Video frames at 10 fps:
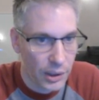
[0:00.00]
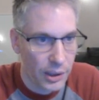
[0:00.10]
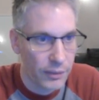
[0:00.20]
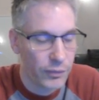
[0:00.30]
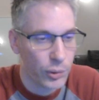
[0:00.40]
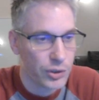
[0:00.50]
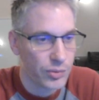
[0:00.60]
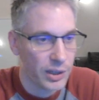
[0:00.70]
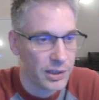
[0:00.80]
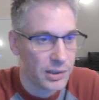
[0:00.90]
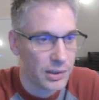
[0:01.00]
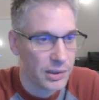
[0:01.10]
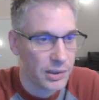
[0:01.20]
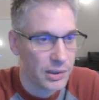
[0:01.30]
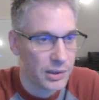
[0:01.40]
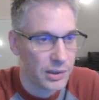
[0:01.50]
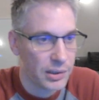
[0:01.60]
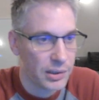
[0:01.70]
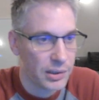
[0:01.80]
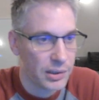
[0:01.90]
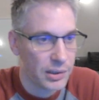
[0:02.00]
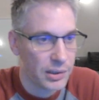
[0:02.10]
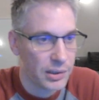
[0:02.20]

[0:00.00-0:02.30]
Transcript: first, right? And now,